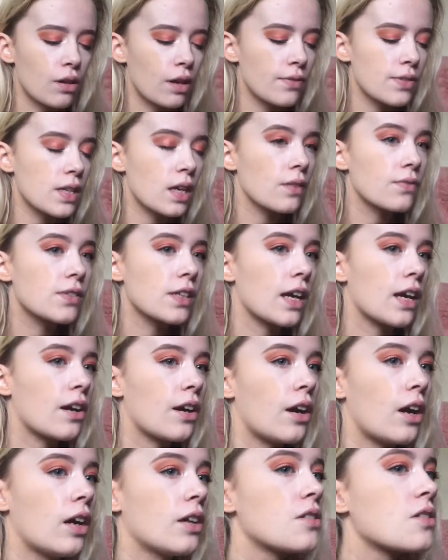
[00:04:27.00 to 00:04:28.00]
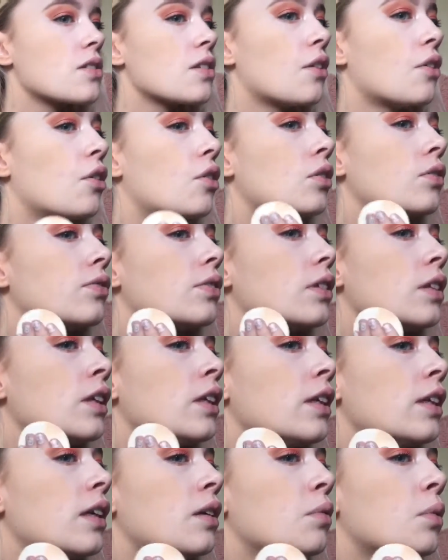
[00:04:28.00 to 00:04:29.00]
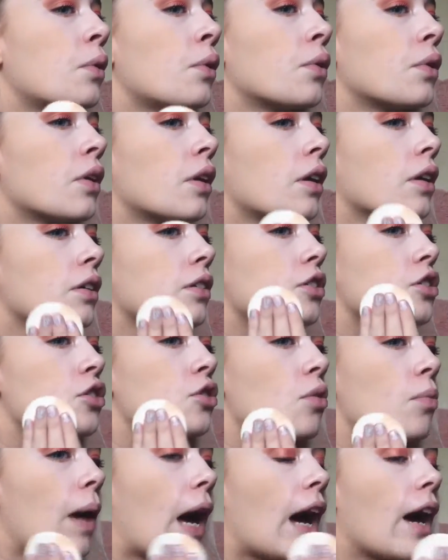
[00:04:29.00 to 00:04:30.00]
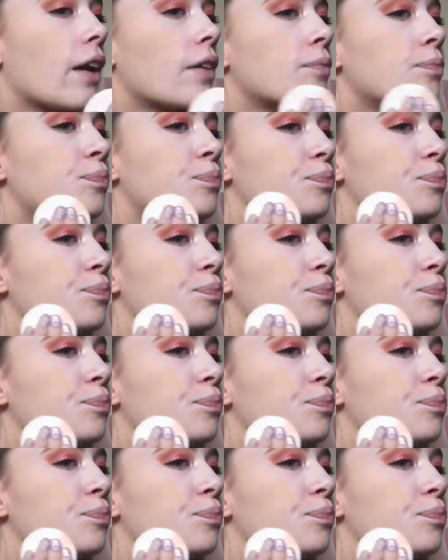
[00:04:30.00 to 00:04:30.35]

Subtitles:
have self tanner on, so hopefully it won't look too bad.